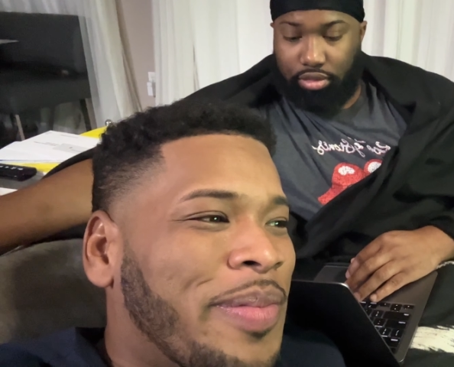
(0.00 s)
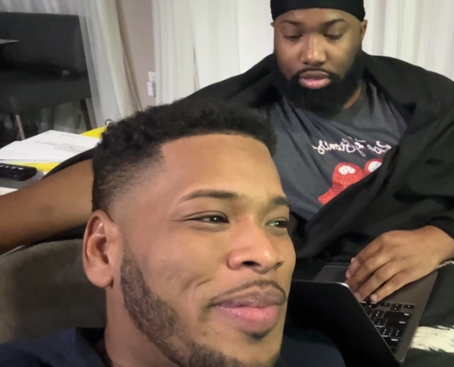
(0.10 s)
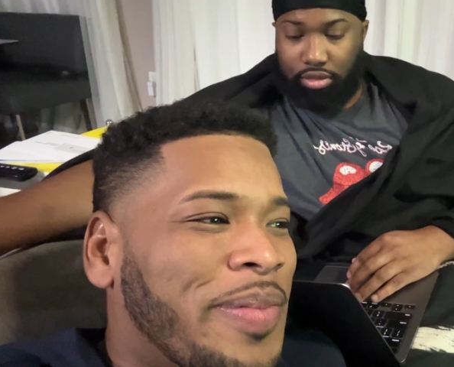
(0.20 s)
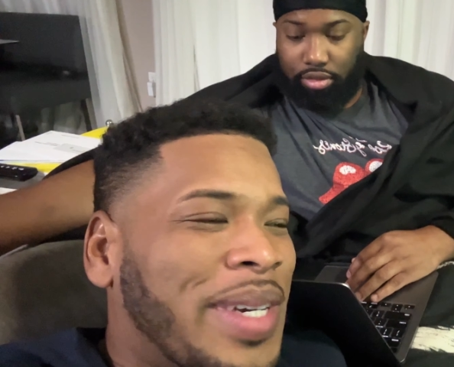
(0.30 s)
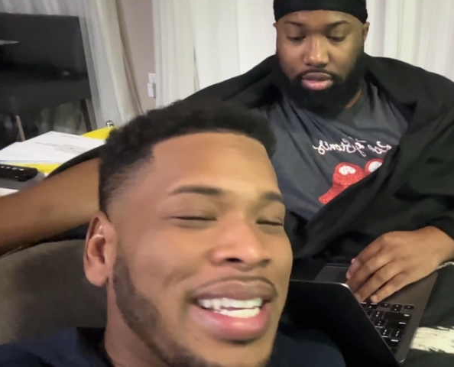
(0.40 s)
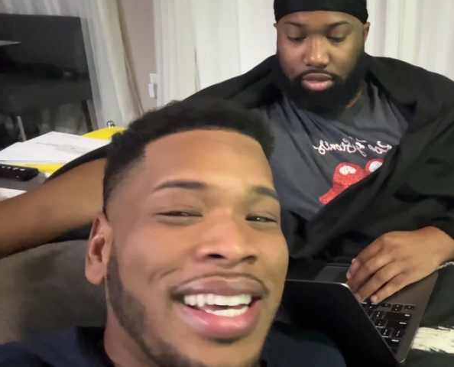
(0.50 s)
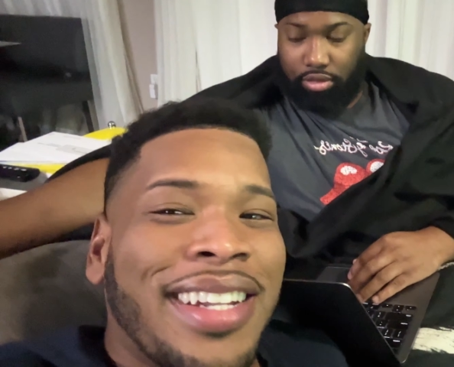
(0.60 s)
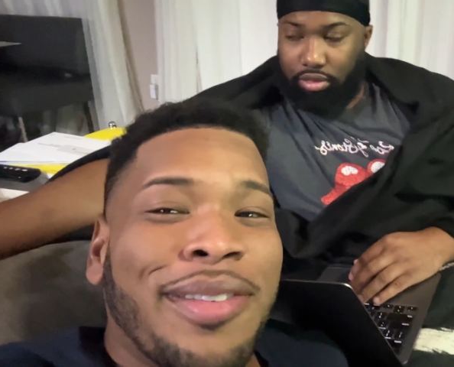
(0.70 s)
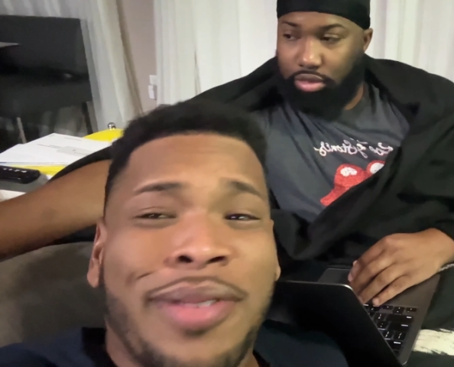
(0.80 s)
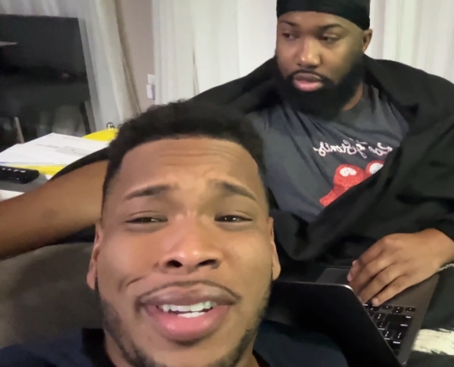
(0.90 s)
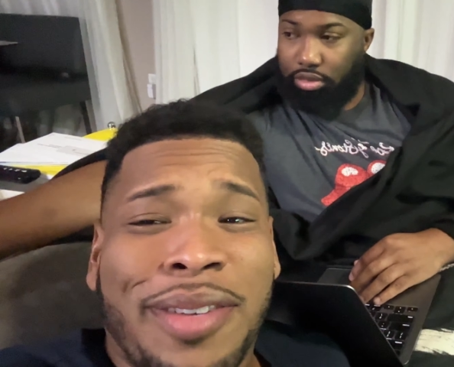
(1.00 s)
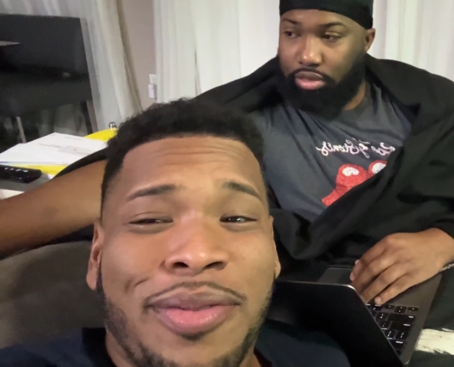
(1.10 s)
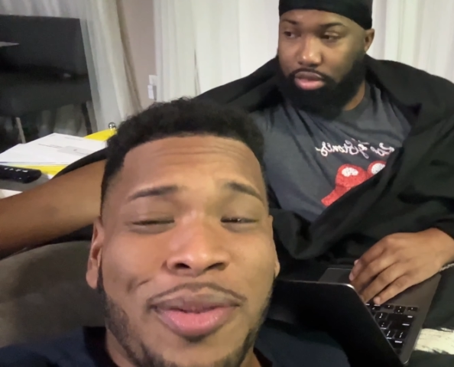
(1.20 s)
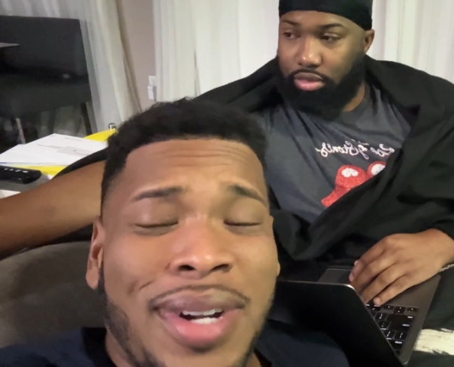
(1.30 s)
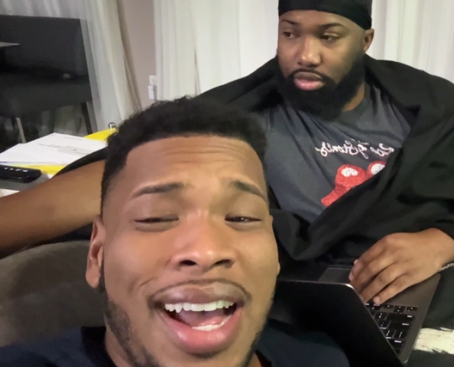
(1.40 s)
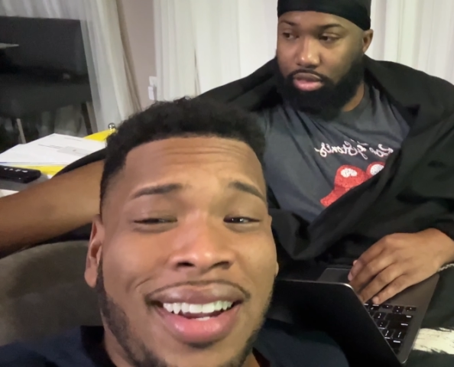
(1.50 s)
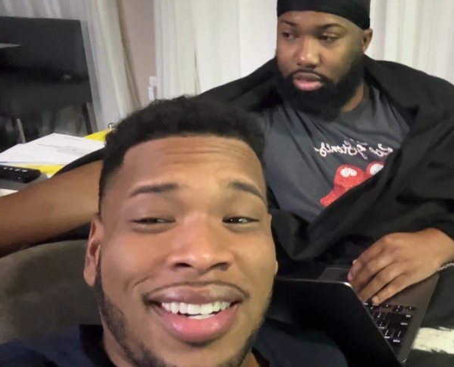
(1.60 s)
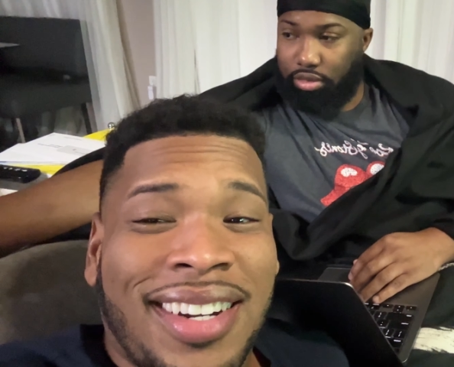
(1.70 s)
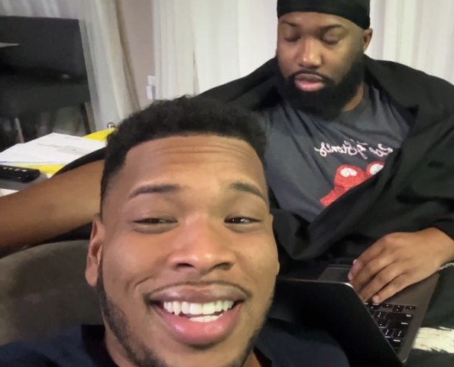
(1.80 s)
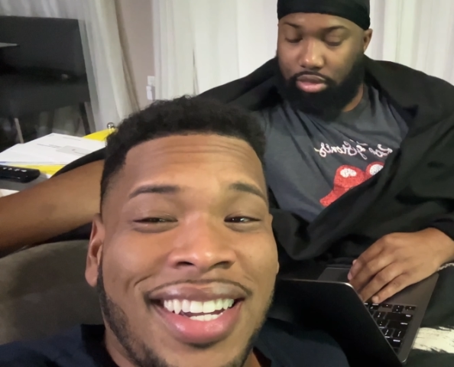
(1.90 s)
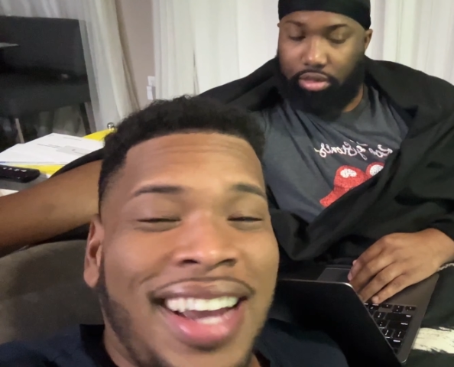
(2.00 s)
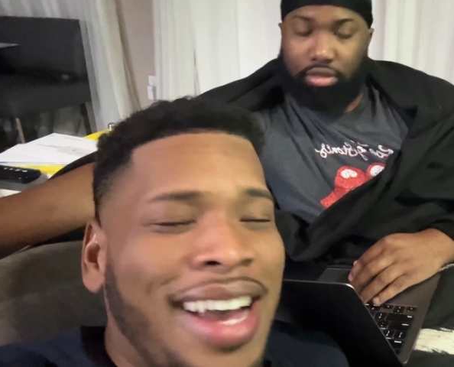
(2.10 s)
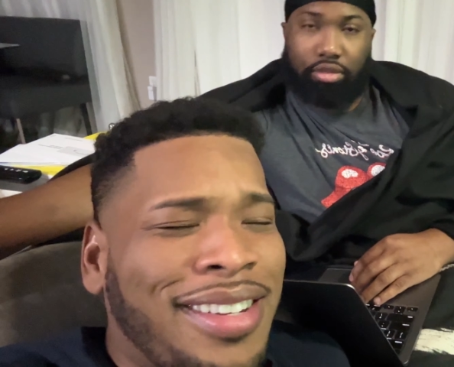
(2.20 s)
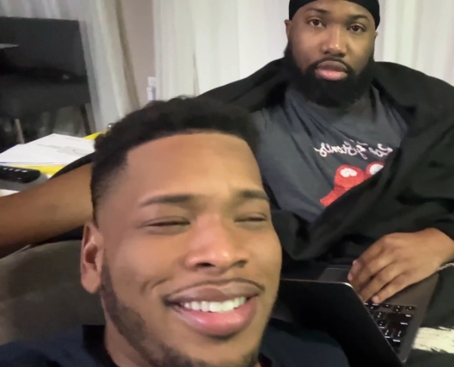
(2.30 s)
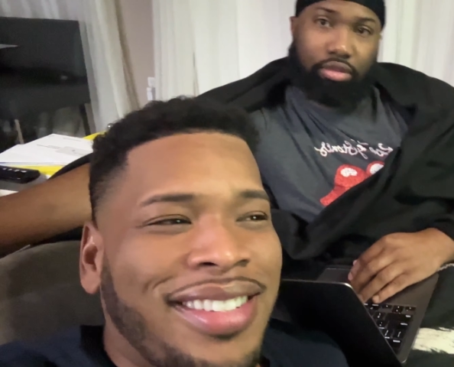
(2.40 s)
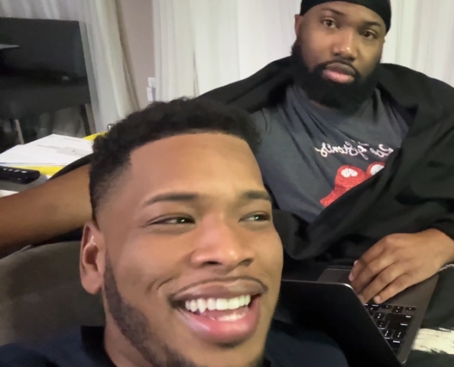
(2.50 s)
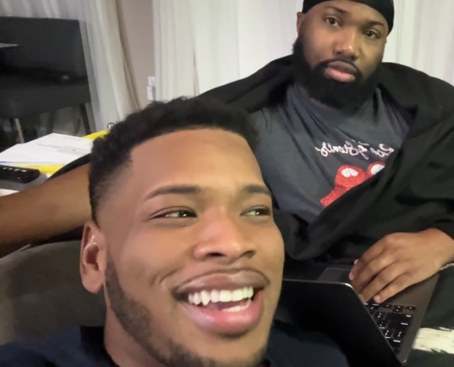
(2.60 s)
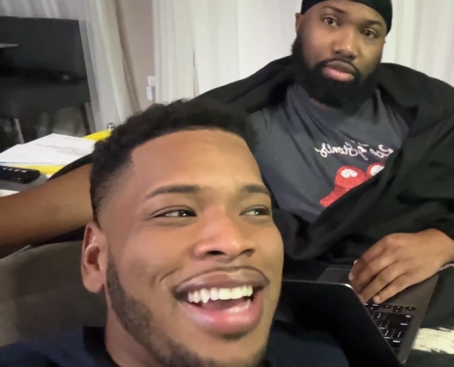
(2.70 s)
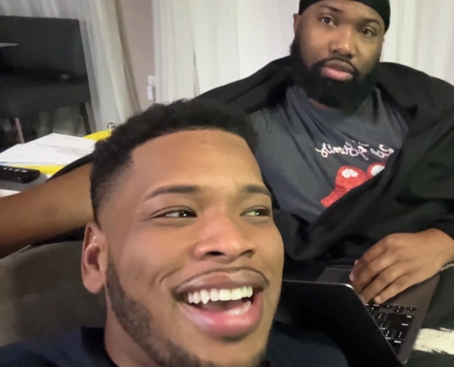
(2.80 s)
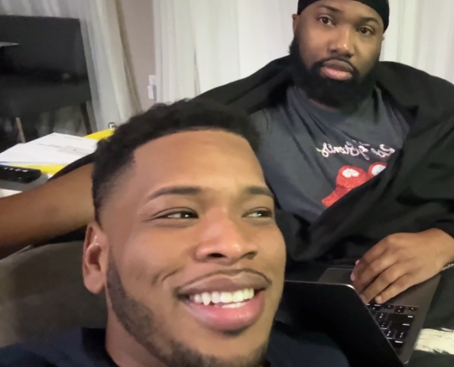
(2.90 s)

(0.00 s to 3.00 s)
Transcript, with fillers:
Speaker 1: But yeah, the vegan food actually, I